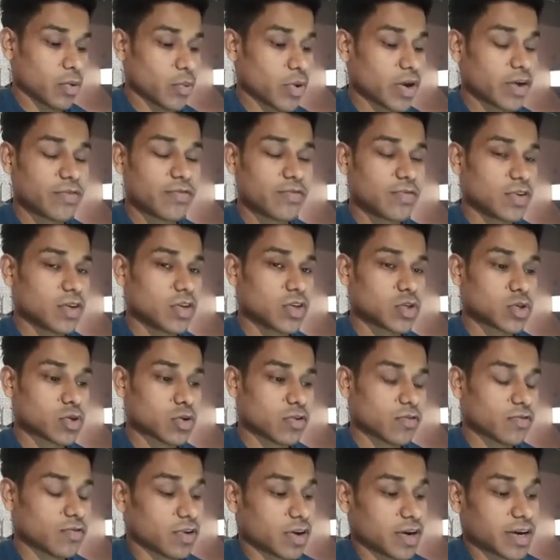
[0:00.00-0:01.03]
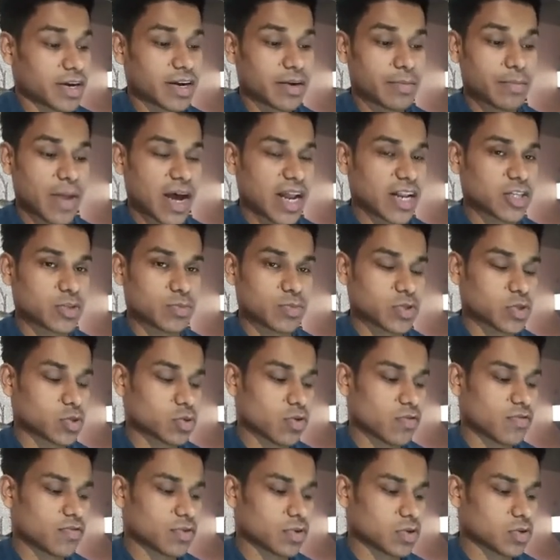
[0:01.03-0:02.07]
great feature of content management
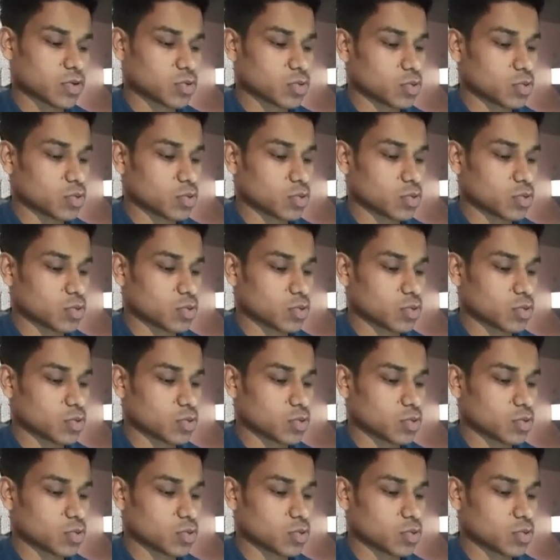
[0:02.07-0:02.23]
software.